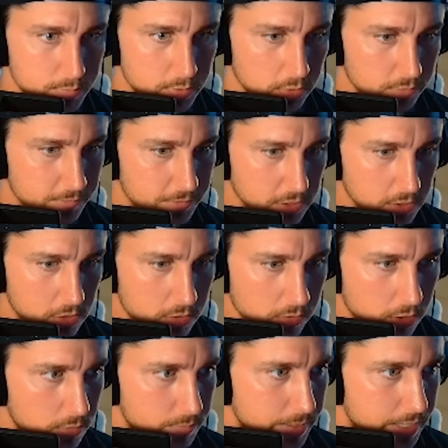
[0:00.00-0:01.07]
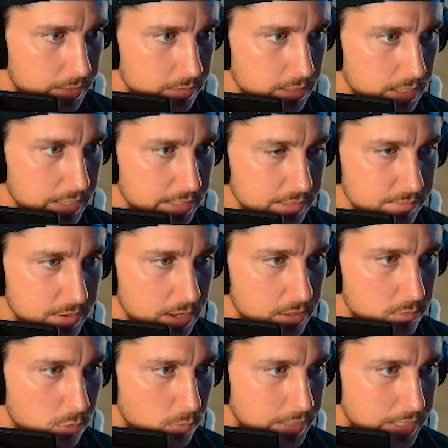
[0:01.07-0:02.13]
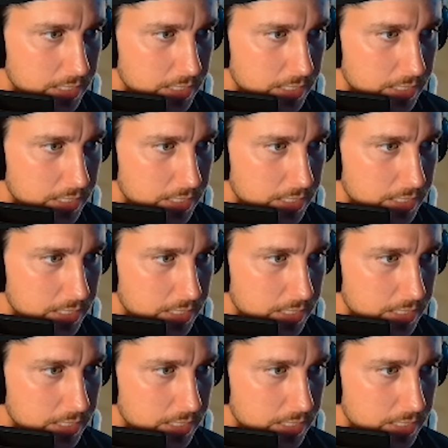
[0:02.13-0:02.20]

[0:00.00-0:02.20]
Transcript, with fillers: Building for the long haul, man. Got to get the value while we can